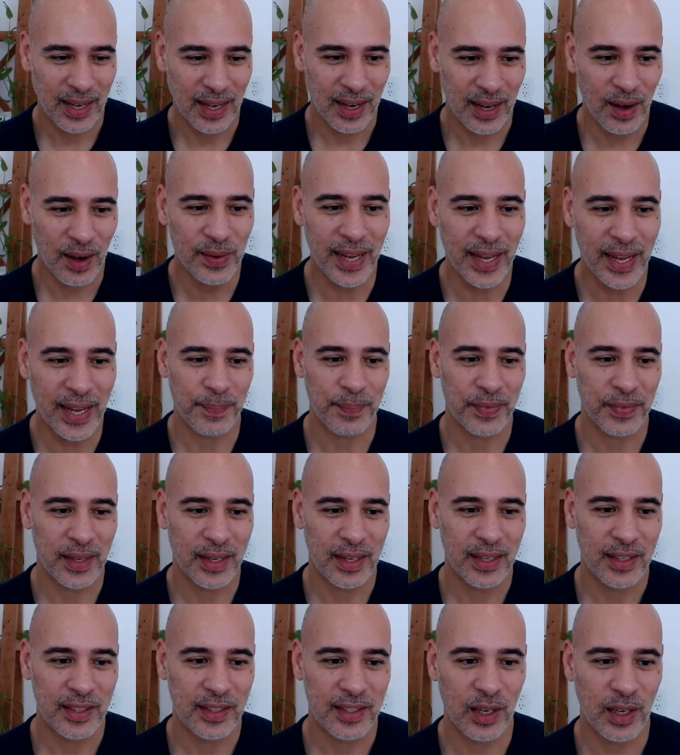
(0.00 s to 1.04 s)
Okay,
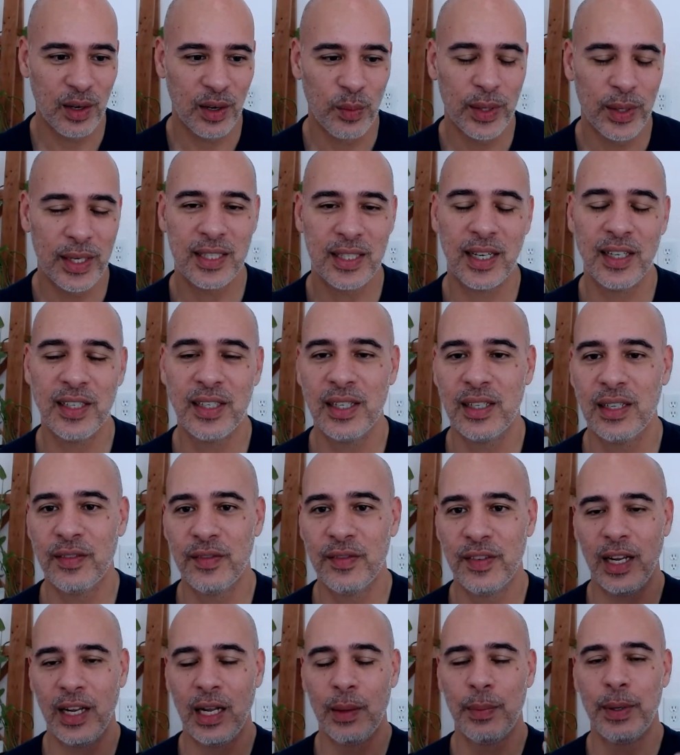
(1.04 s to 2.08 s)
so we start to
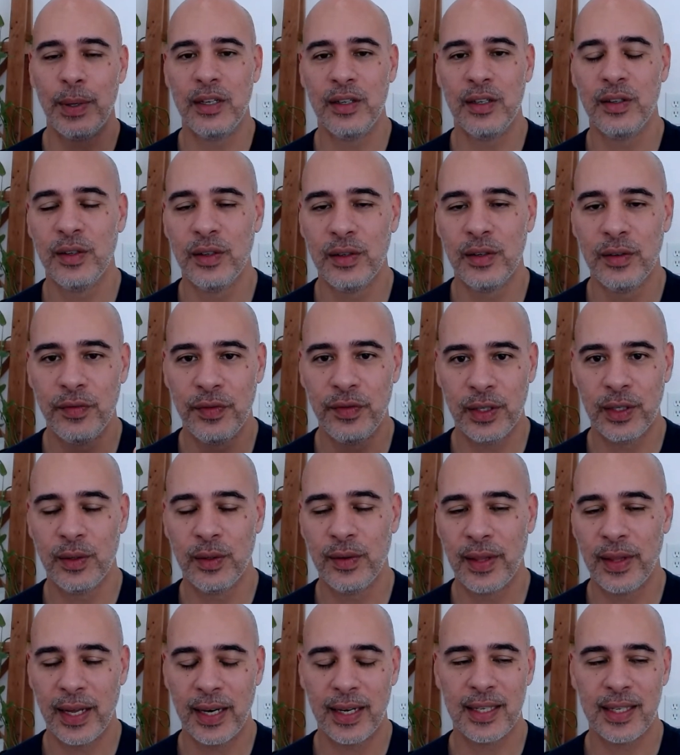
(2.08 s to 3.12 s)
develop a new view
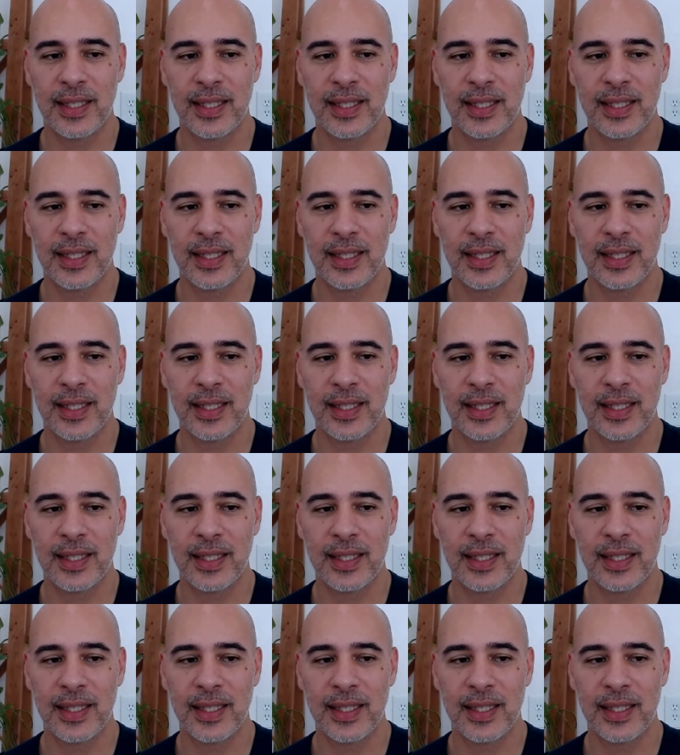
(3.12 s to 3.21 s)
that